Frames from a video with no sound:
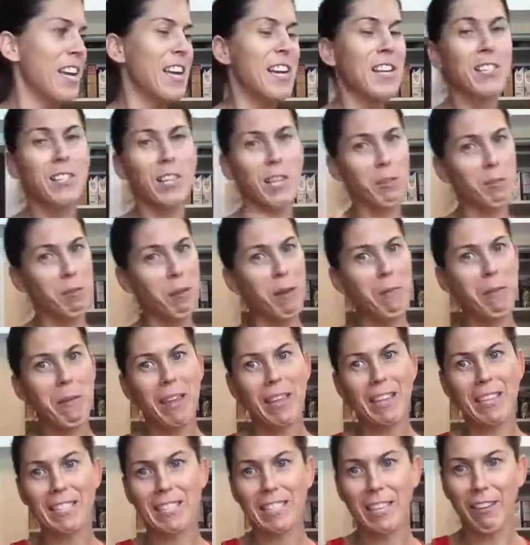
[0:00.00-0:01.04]
So that's what I make
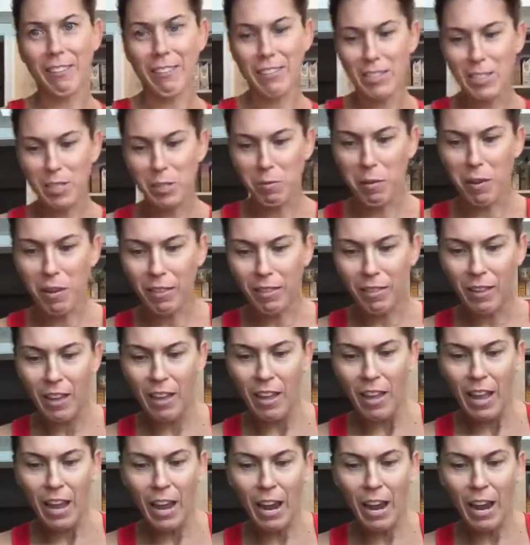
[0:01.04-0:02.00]
his sandwiches with